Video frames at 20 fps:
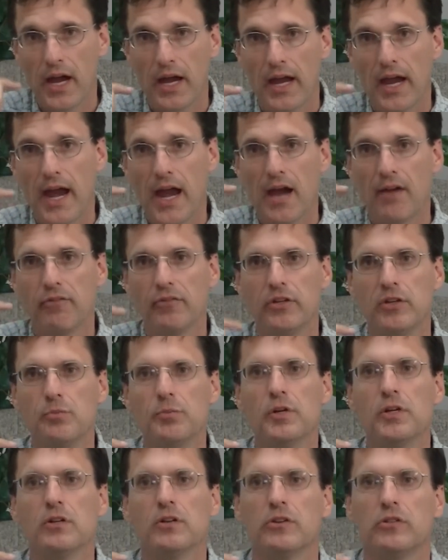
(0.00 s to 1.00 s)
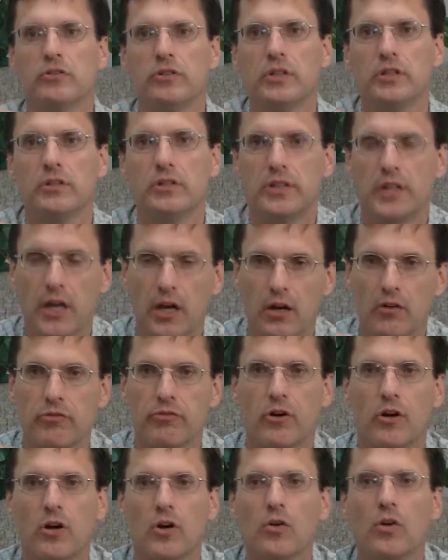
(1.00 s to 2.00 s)
have the ability to care
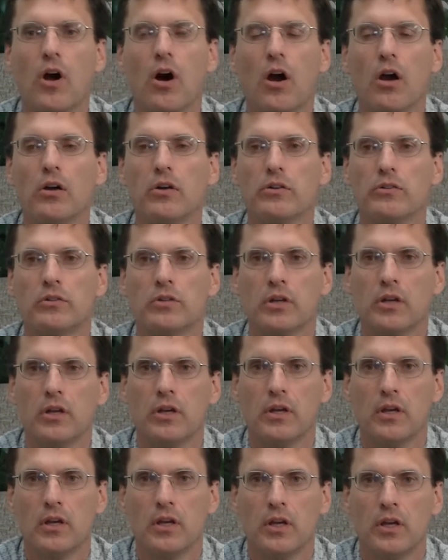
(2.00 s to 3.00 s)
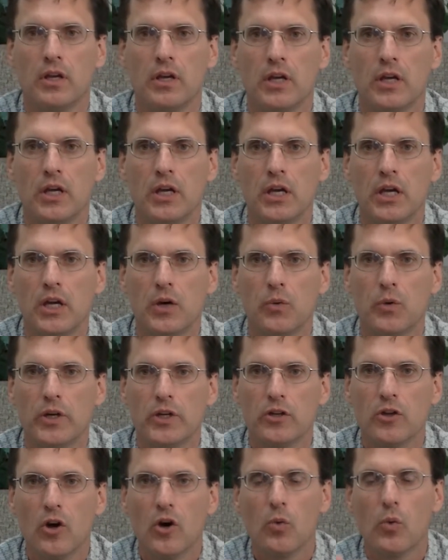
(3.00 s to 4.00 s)
for our own heart.
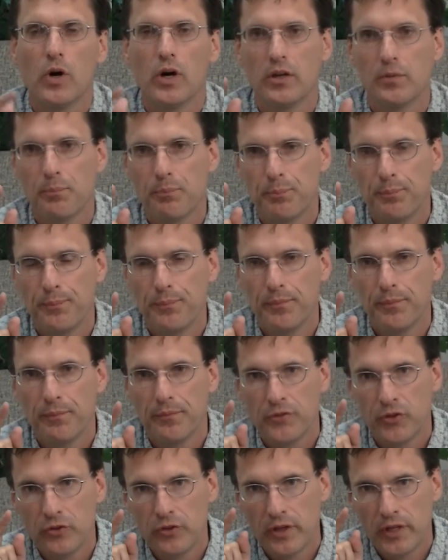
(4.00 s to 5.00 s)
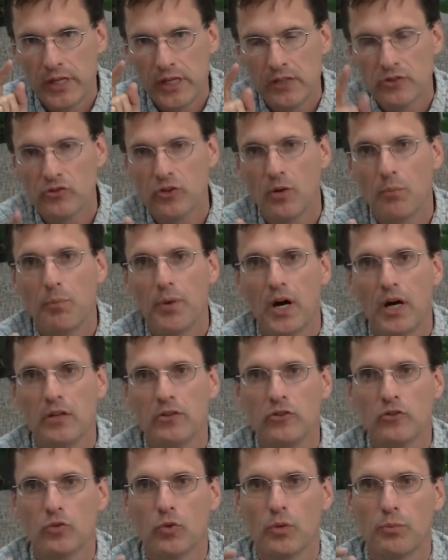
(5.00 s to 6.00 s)
We know what hits our
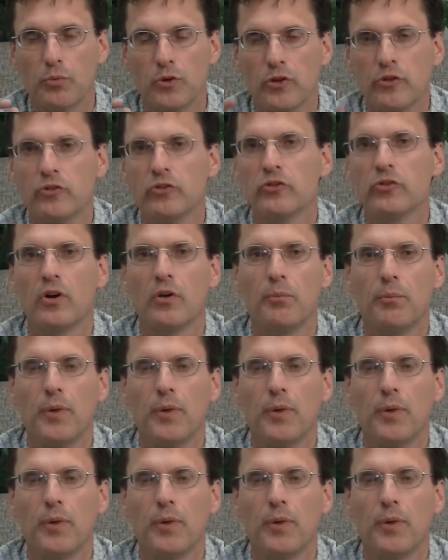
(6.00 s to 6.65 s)
buttons, what pushes our